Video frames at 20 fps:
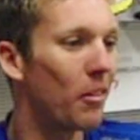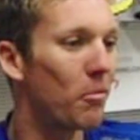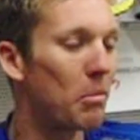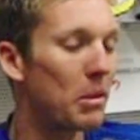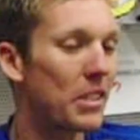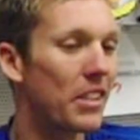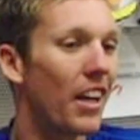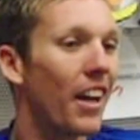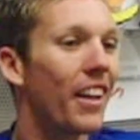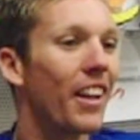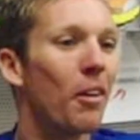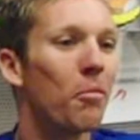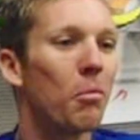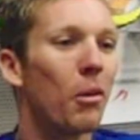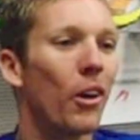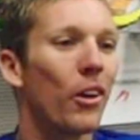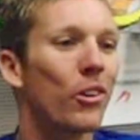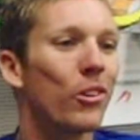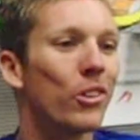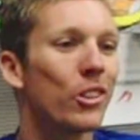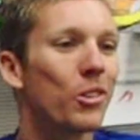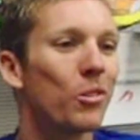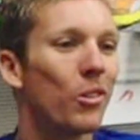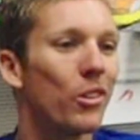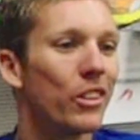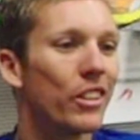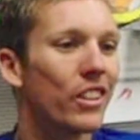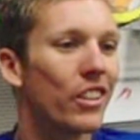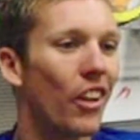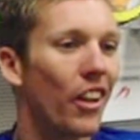bizarre that bike course
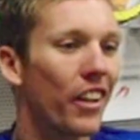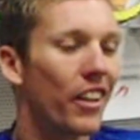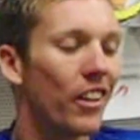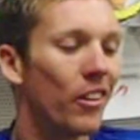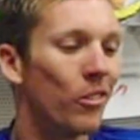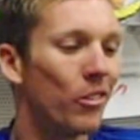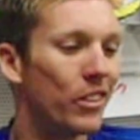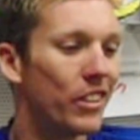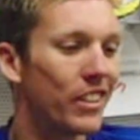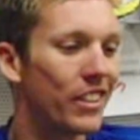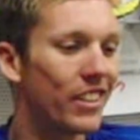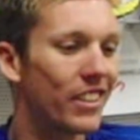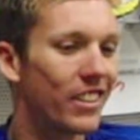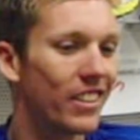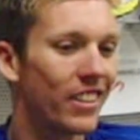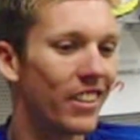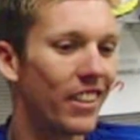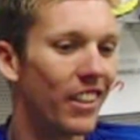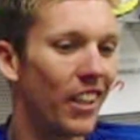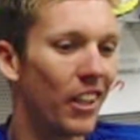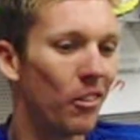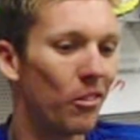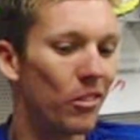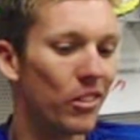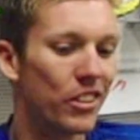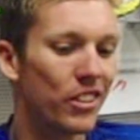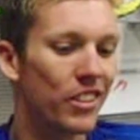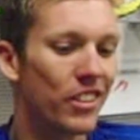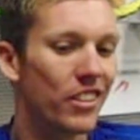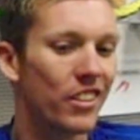was. Like, it was
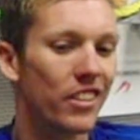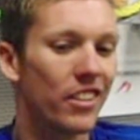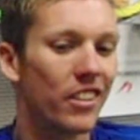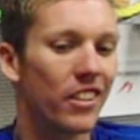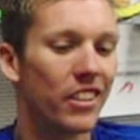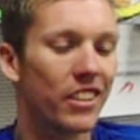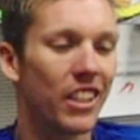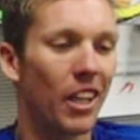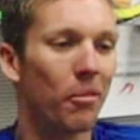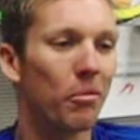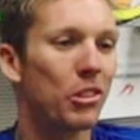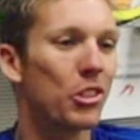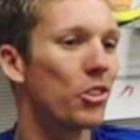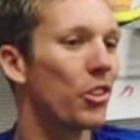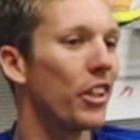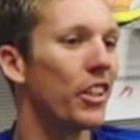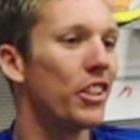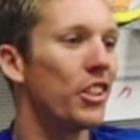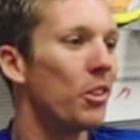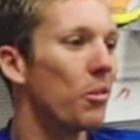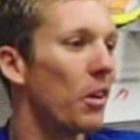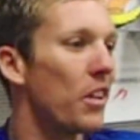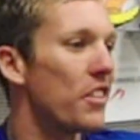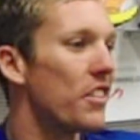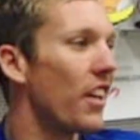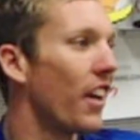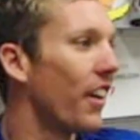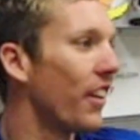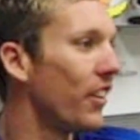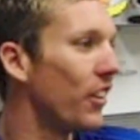some streets you went
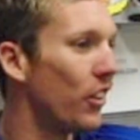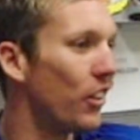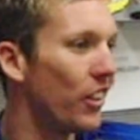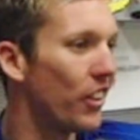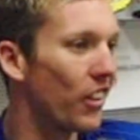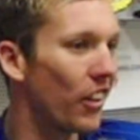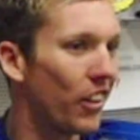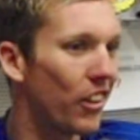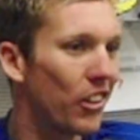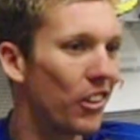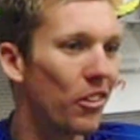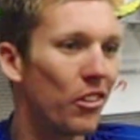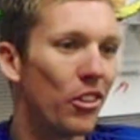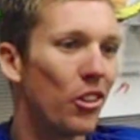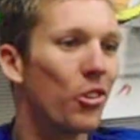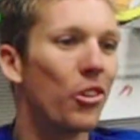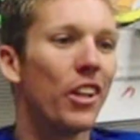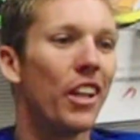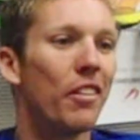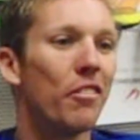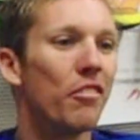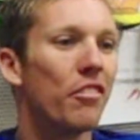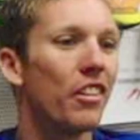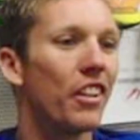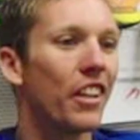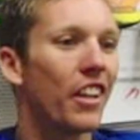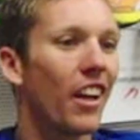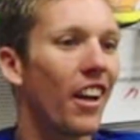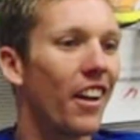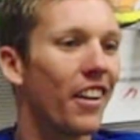down, you couldn't even fit a
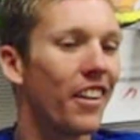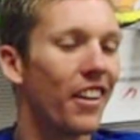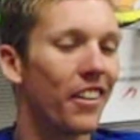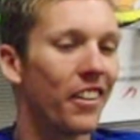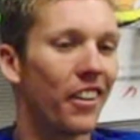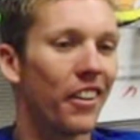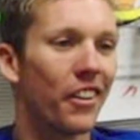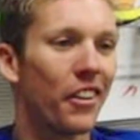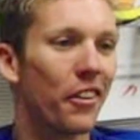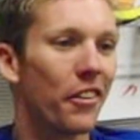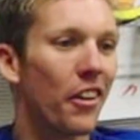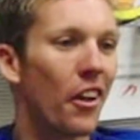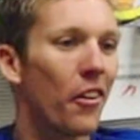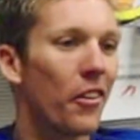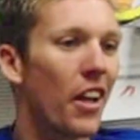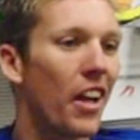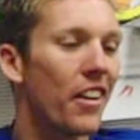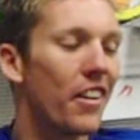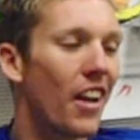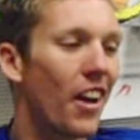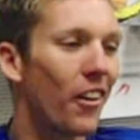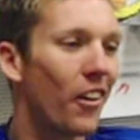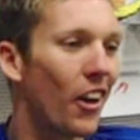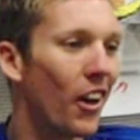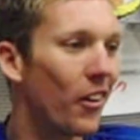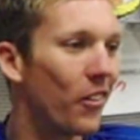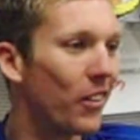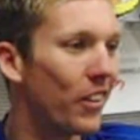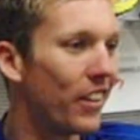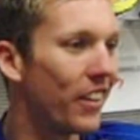car down there. They were that
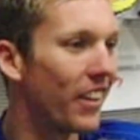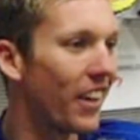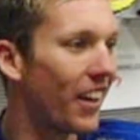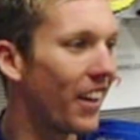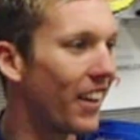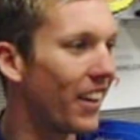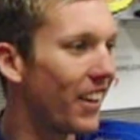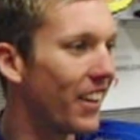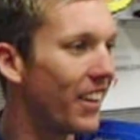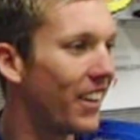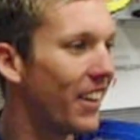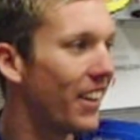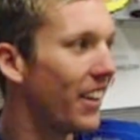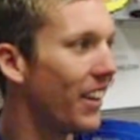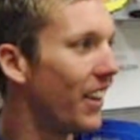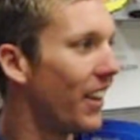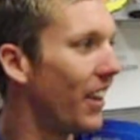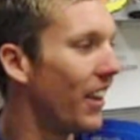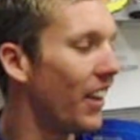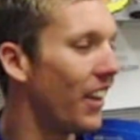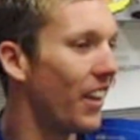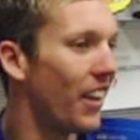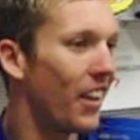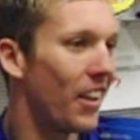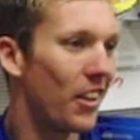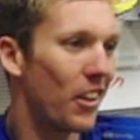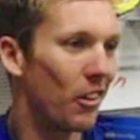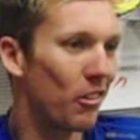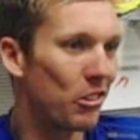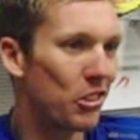narrow, and
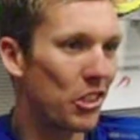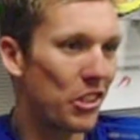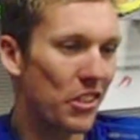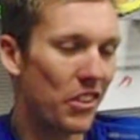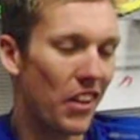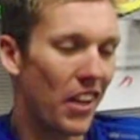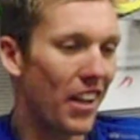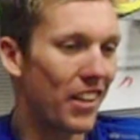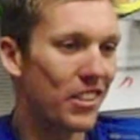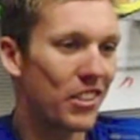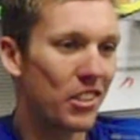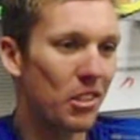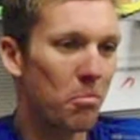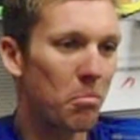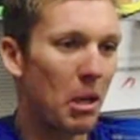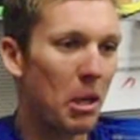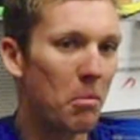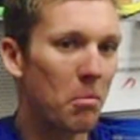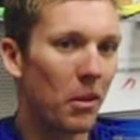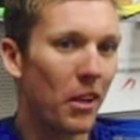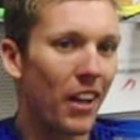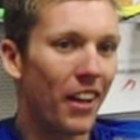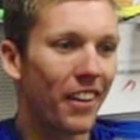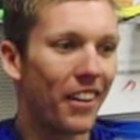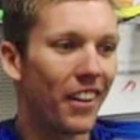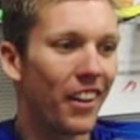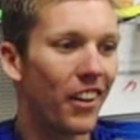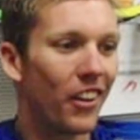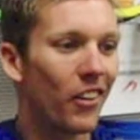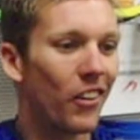there was just thousands of people out
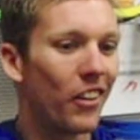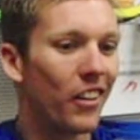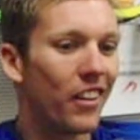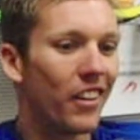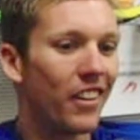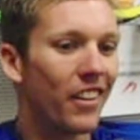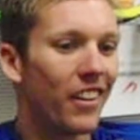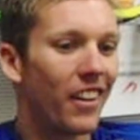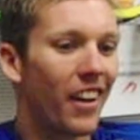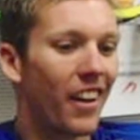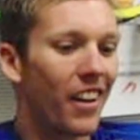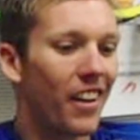there, and